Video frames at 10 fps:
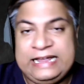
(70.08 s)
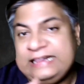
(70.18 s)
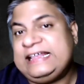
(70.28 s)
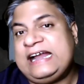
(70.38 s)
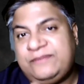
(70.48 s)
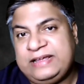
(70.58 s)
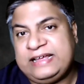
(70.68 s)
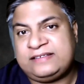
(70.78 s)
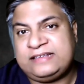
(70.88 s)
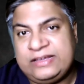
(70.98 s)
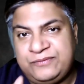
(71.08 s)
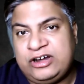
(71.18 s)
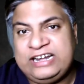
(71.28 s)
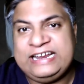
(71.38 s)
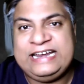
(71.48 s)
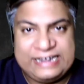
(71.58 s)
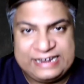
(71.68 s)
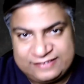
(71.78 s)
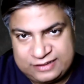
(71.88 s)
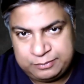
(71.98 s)
In that fix, if you are
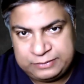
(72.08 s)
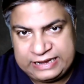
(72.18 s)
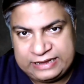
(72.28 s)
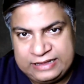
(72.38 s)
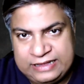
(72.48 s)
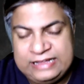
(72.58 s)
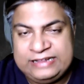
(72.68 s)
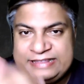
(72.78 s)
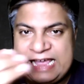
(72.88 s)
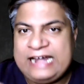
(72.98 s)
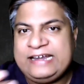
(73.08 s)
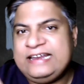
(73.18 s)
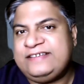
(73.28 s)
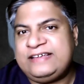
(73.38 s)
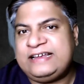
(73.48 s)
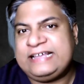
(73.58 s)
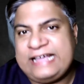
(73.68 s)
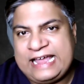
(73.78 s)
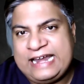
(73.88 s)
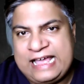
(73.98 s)
deleting something, that deletion
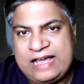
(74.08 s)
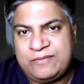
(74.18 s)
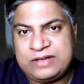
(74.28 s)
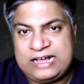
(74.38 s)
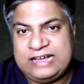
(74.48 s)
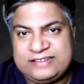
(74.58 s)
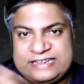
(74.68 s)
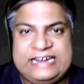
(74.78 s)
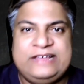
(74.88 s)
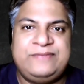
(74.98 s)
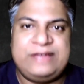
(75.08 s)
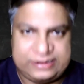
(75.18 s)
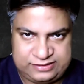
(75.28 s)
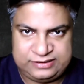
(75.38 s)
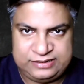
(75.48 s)
can have cascade effect.